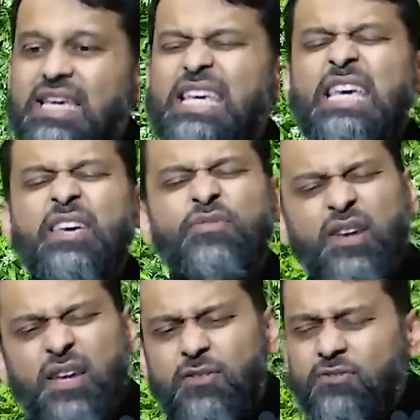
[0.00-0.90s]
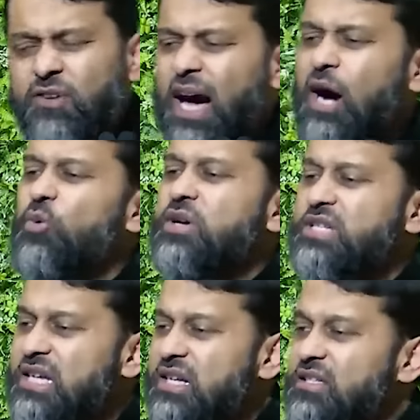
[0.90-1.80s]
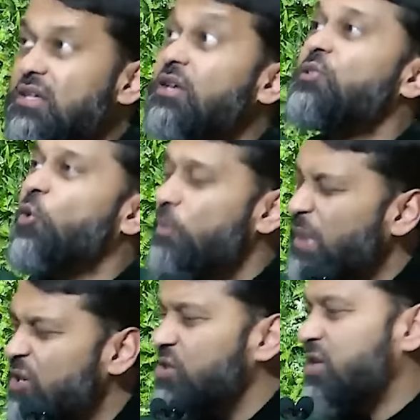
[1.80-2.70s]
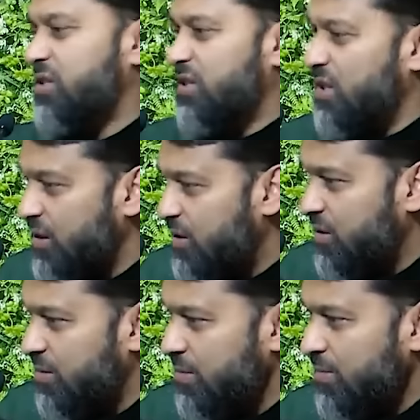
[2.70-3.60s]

even if our deeds don't match his deeds.